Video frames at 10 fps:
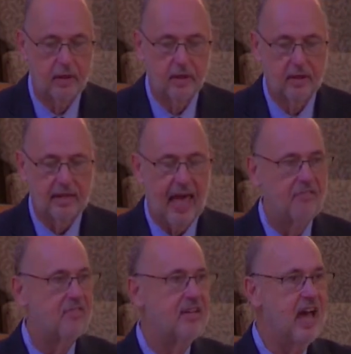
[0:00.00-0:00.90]
to have
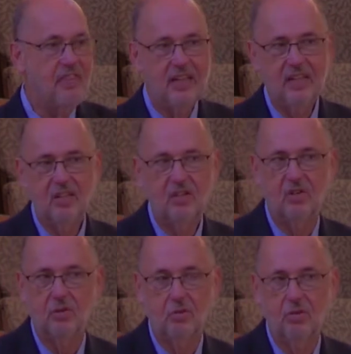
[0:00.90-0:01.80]
nothing to
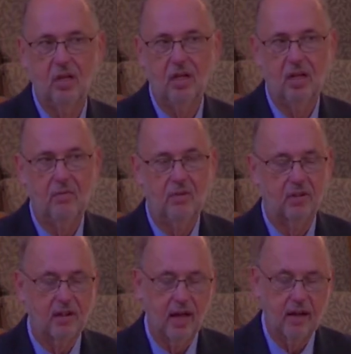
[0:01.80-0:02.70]
do with
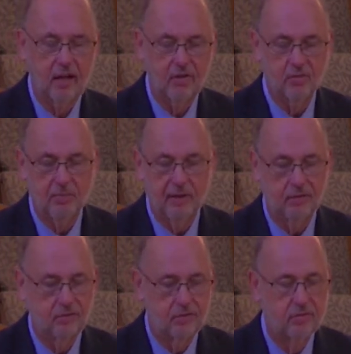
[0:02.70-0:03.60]
godless
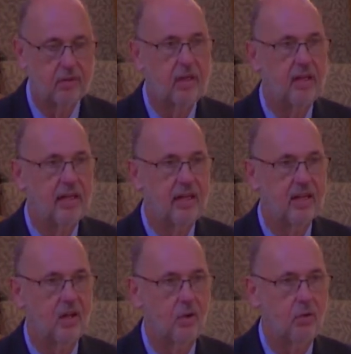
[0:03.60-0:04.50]
myths and
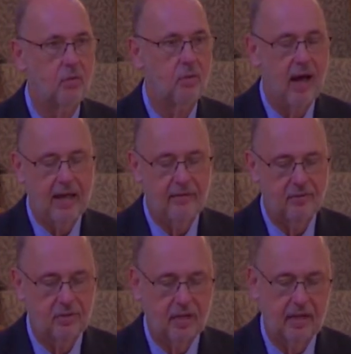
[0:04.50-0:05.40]
old wives'
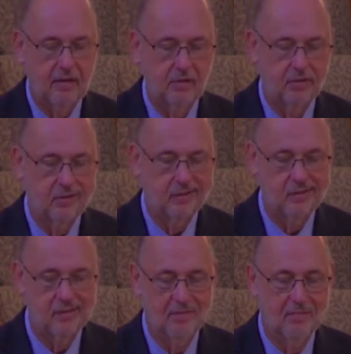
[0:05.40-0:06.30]
tales.
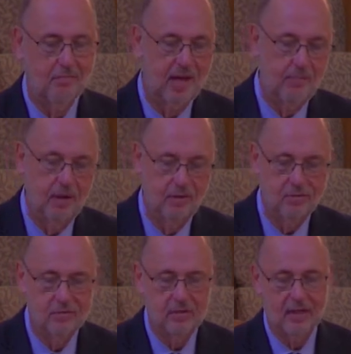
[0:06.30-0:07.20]

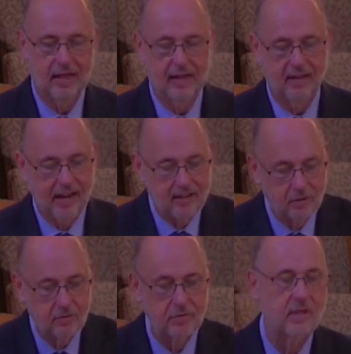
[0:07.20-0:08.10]
Bebelos,
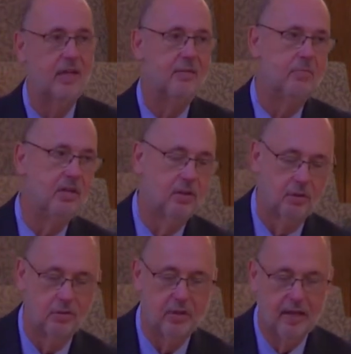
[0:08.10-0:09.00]
gradios,
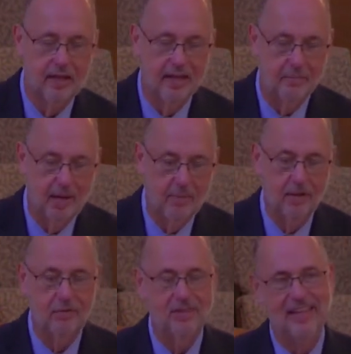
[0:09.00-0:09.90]
mythos. Uh,
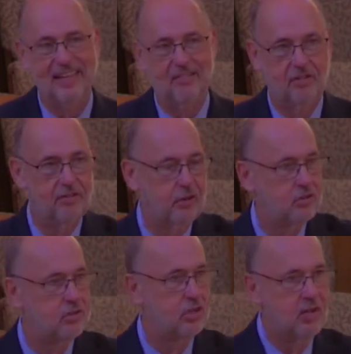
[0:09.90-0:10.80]
bebelos refers
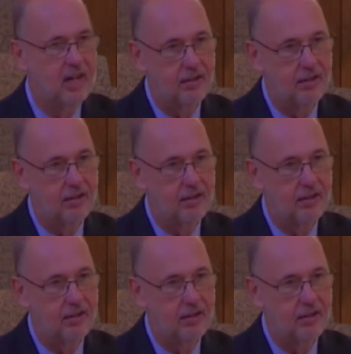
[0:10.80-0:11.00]
to a